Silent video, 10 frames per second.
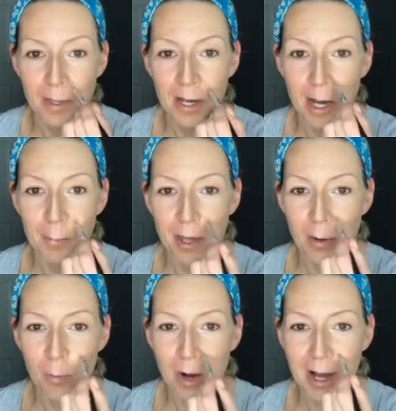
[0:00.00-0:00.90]
I'm like,
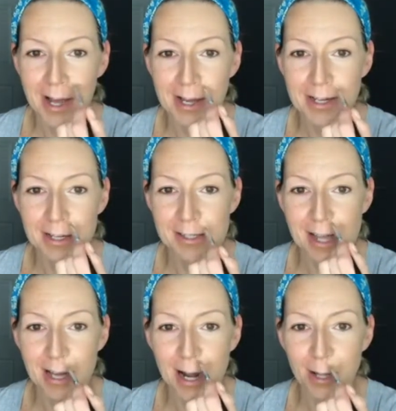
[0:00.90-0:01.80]
why is
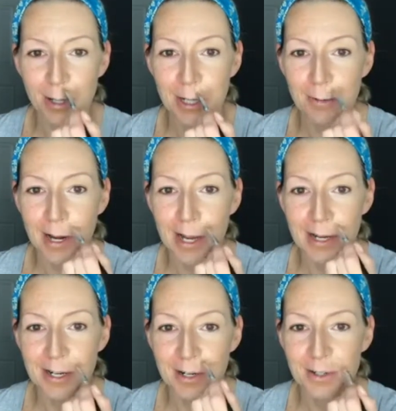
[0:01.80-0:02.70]
that not looking right?
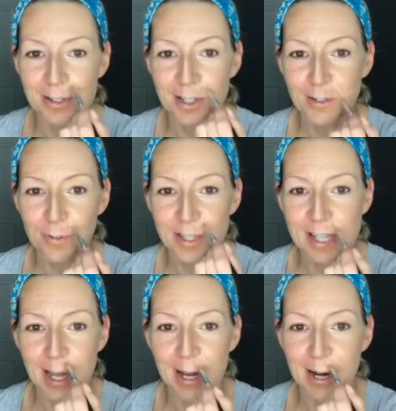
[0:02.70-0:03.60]
So let's fix
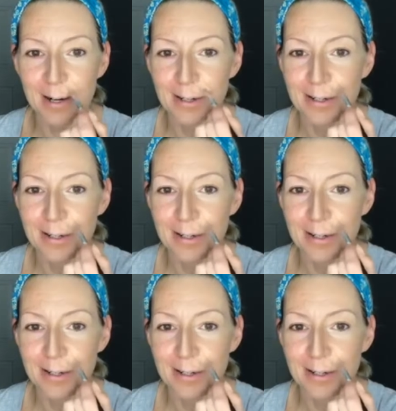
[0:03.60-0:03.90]
that now.